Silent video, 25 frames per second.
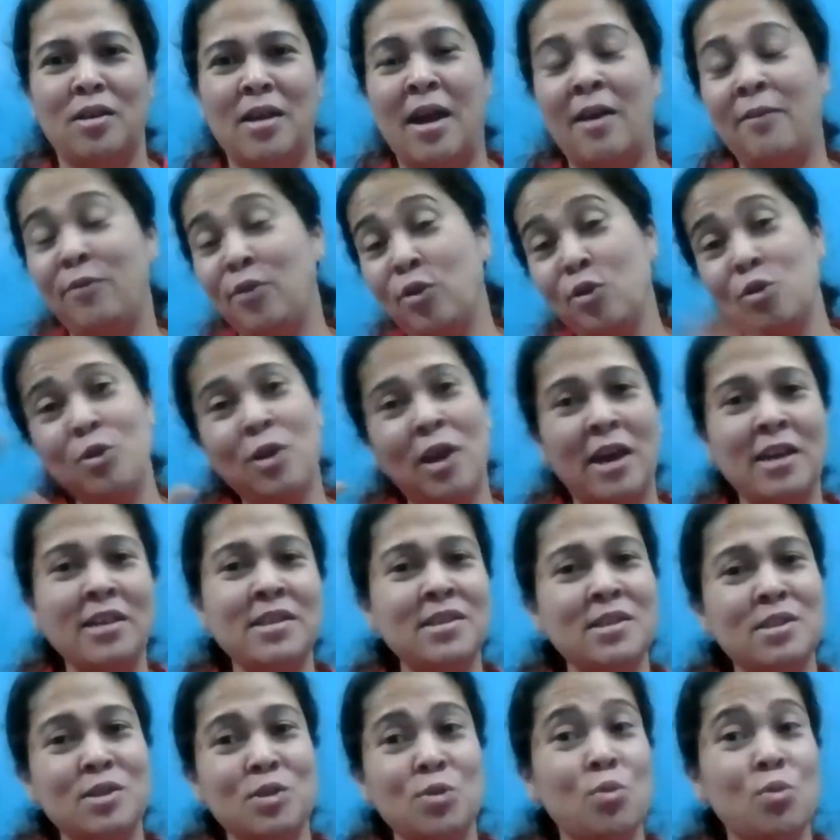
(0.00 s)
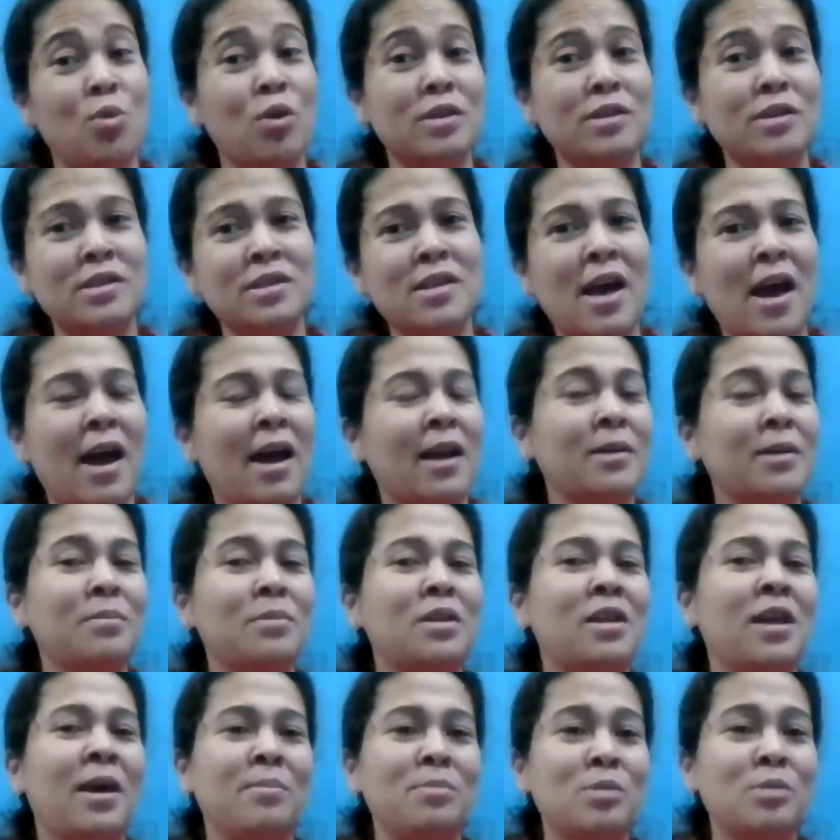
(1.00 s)
Have you guessed what's the
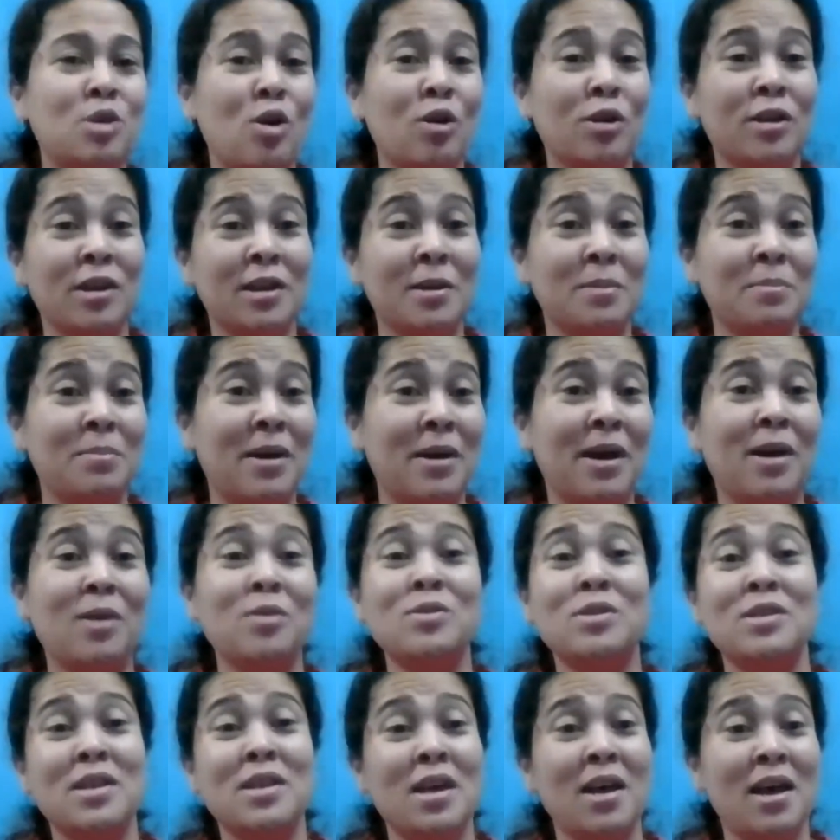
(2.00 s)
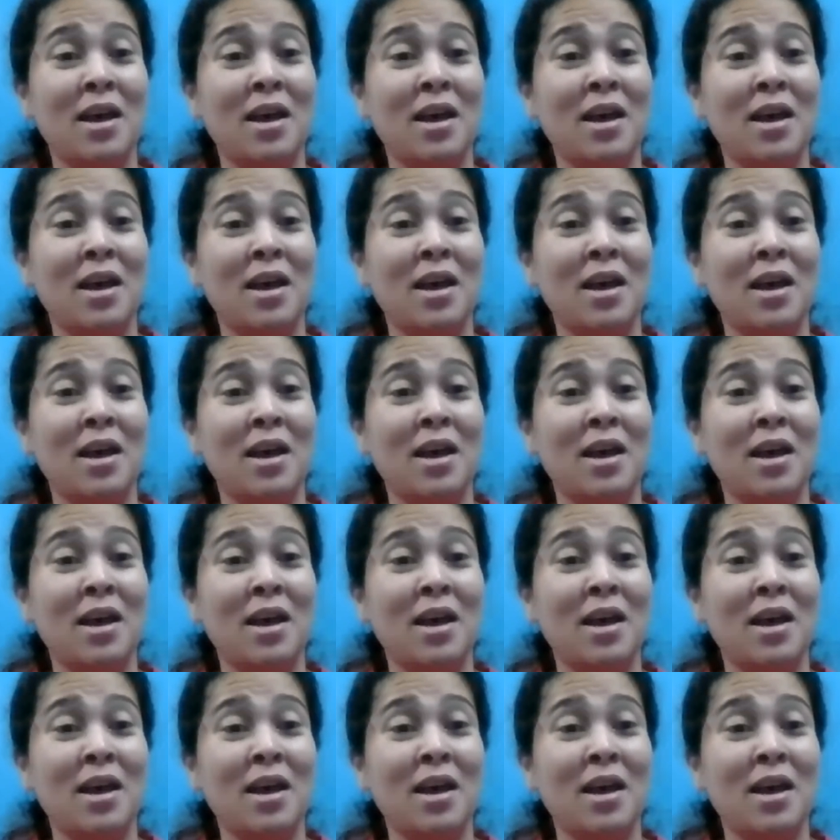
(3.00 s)
animal I'm talking about?